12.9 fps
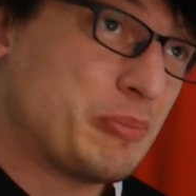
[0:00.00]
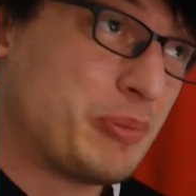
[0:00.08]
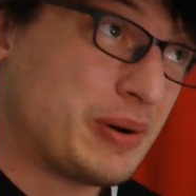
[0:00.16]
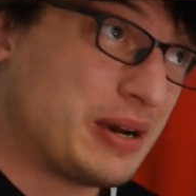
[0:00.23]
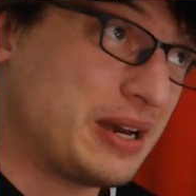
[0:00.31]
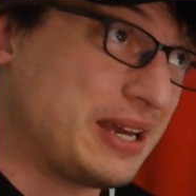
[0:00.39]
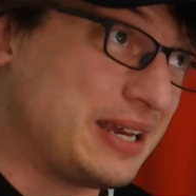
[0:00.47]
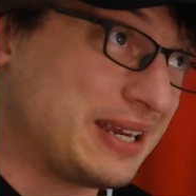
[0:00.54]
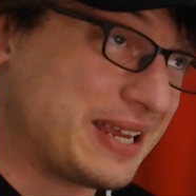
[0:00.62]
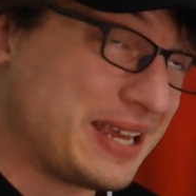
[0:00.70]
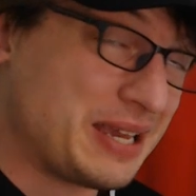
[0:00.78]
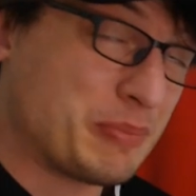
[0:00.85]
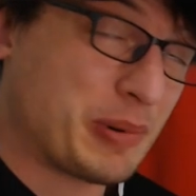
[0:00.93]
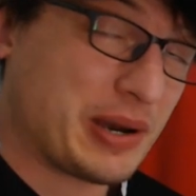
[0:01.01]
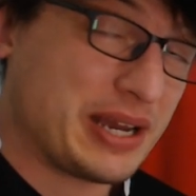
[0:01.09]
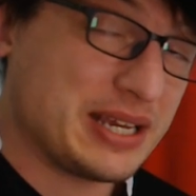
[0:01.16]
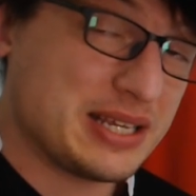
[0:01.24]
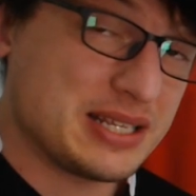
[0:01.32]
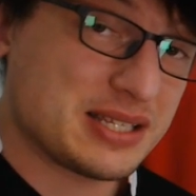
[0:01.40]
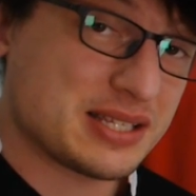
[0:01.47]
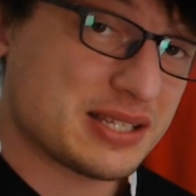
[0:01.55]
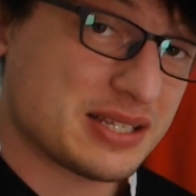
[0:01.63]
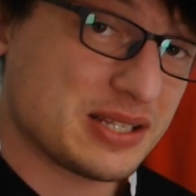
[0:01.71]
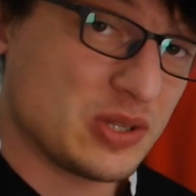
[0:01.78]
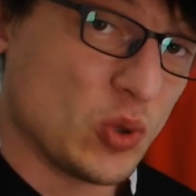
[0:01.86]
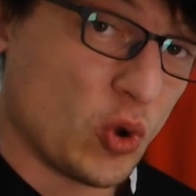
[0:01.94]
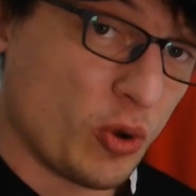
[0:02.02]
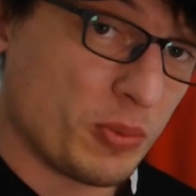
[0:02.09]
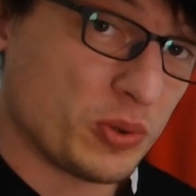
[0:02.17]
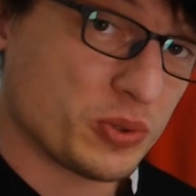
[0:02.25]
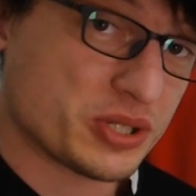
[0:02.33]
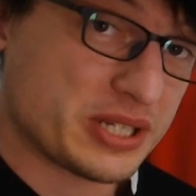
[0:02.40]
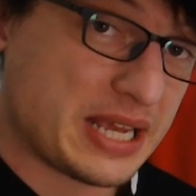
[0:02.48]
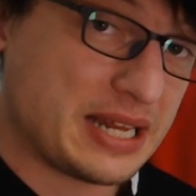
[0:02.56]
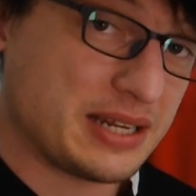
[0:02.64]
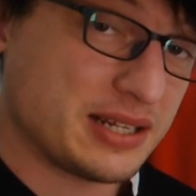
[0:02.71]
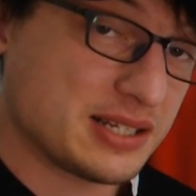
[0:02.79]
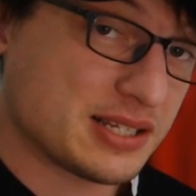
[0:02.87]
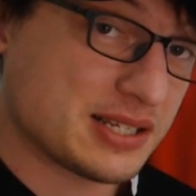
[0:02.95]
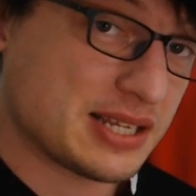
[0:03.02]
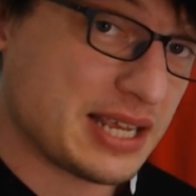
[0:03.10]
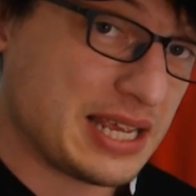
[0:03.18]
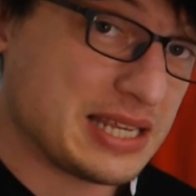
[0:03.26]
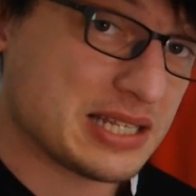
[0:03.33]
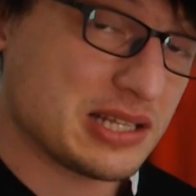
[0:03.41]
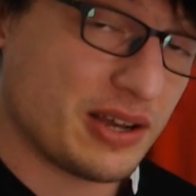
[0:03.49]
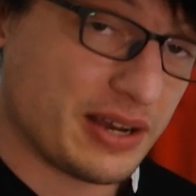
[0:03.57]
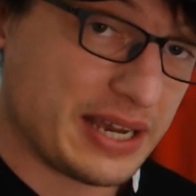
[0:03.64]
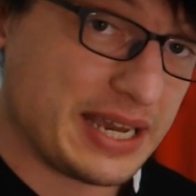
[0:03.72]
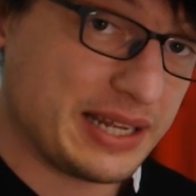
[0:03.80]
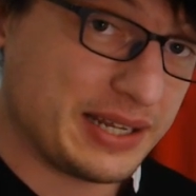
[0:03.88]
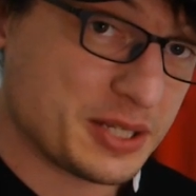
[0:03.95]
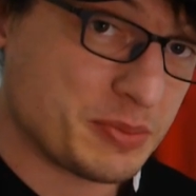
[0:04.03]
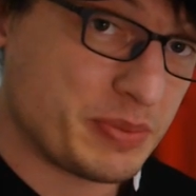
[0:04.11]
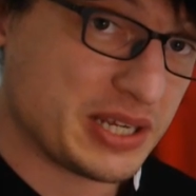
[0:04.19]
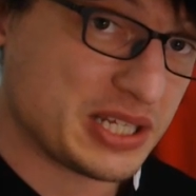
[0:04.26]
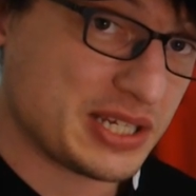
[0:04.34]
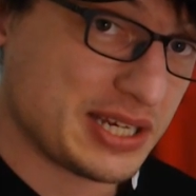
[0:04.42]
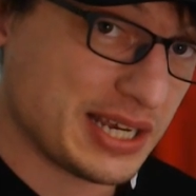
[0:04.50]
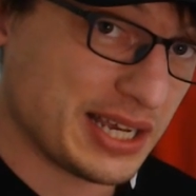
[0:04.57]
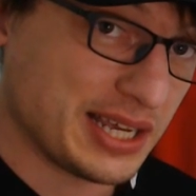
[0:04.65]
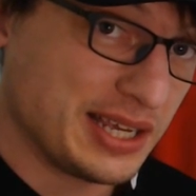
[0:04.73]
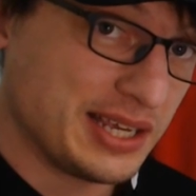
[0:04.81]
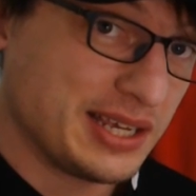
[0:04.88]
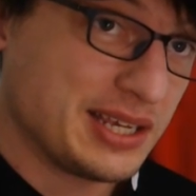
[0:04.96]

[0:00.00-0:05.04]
But again, by his normal standards, he's not had his best year.